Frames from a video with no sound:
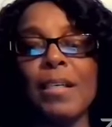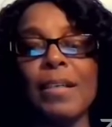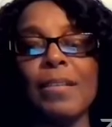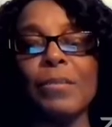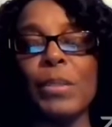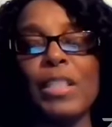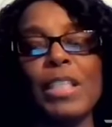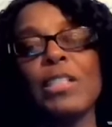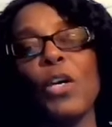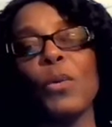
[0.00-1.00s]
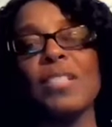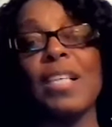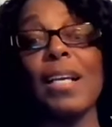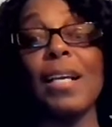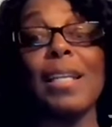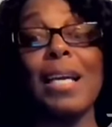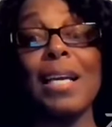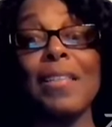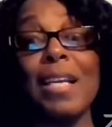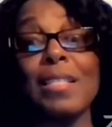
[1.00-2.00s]
uh, well, he told us that
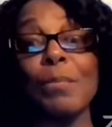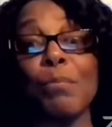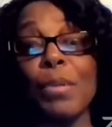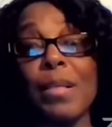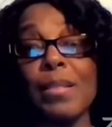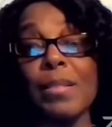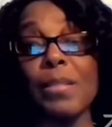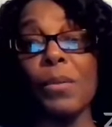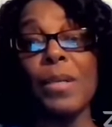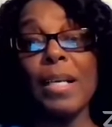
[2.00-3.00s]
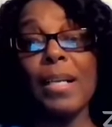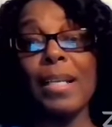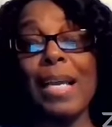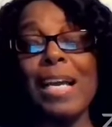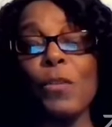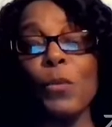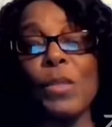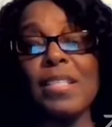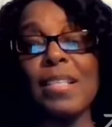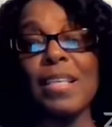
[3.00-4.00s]
Goliath had some brothers, so Goliath
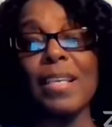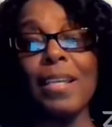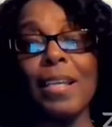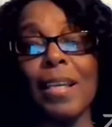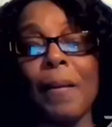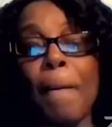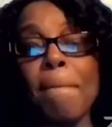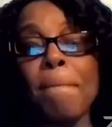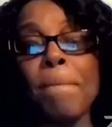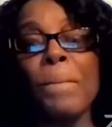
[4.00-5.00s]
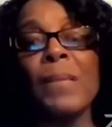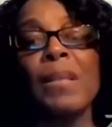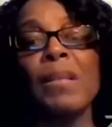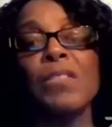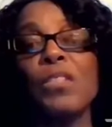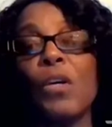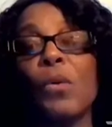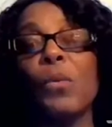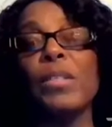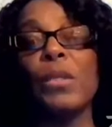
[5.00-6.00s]
wasn't the end.
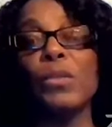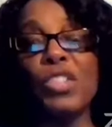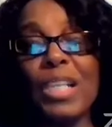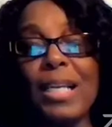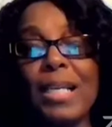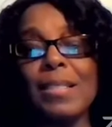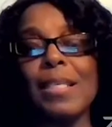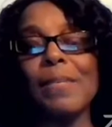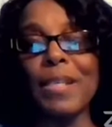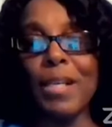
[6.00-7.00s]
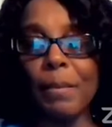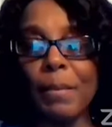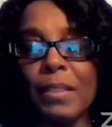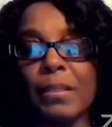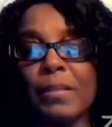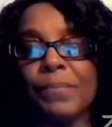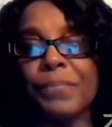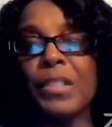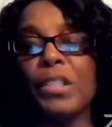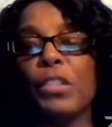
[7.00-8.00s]
those giants keep coming.
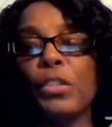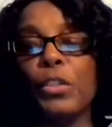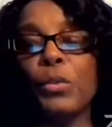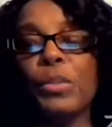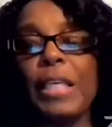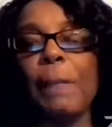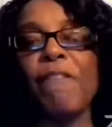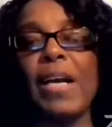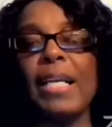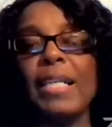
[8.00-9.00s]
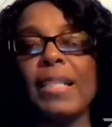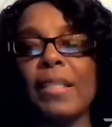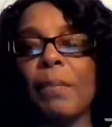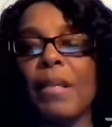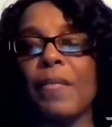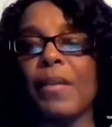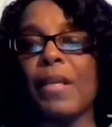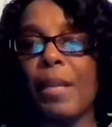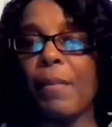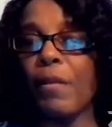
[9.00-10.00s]
You keep fighting them in the
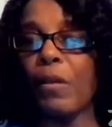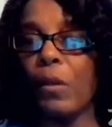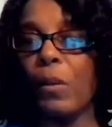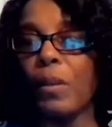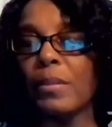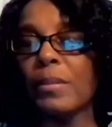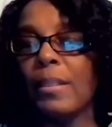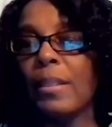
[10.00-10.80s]
name of the Lord.